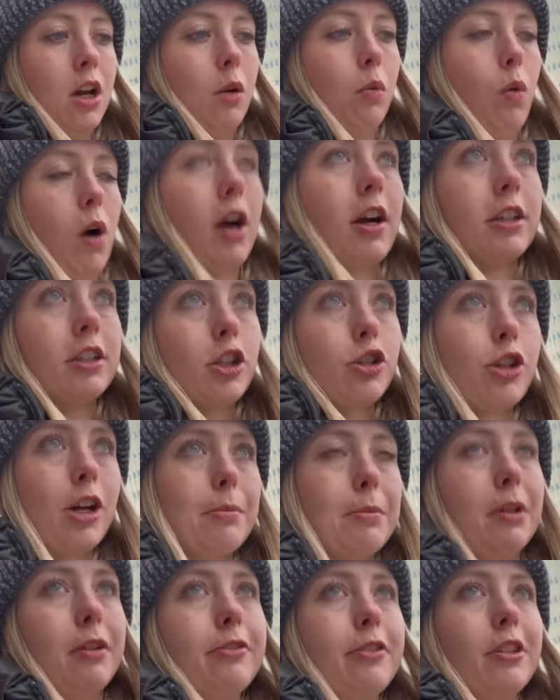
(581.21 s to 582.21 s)
walk on the
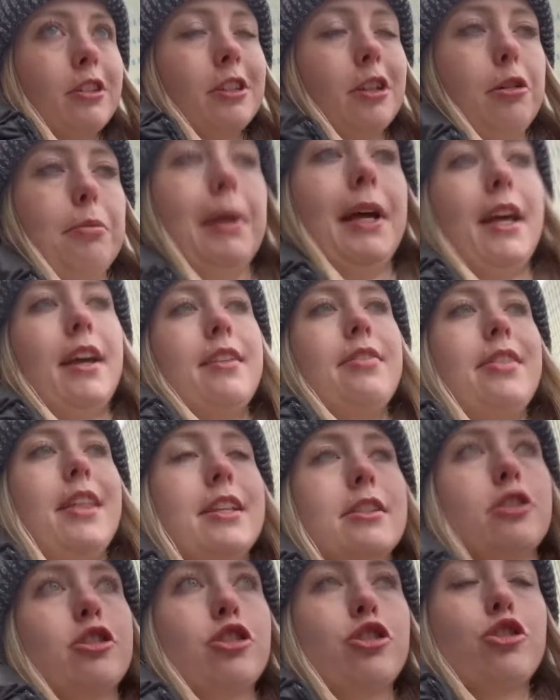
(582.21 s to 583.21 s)
treadmill for a little bit, and
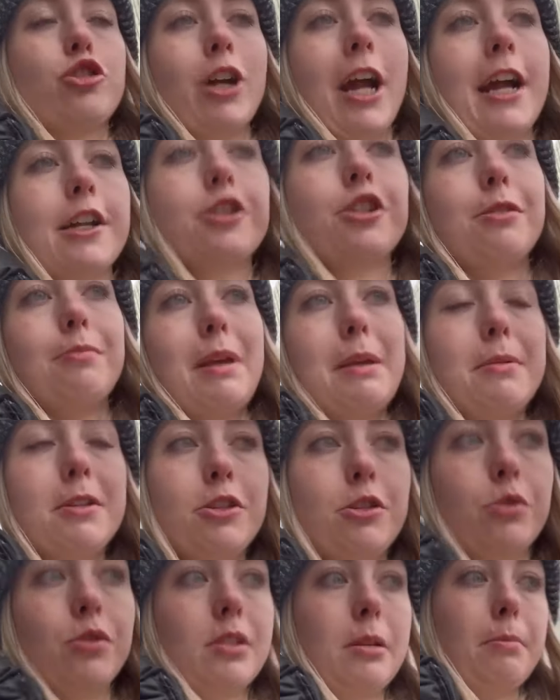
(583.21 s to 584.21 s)
then stretch and maybe
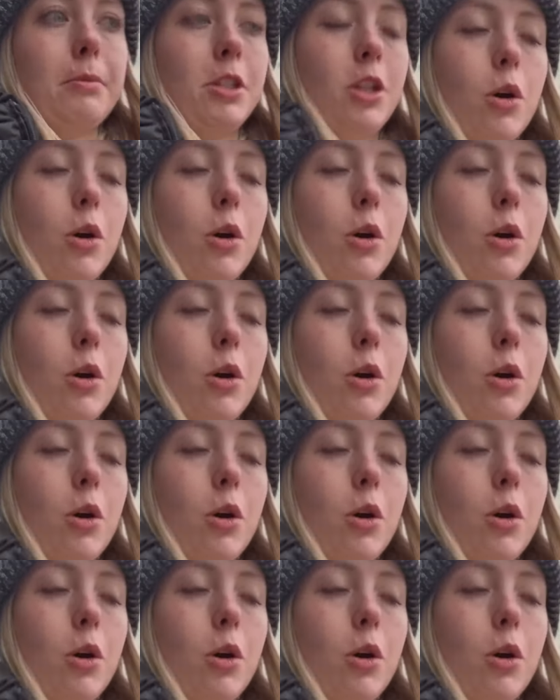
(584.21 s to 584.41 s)
do some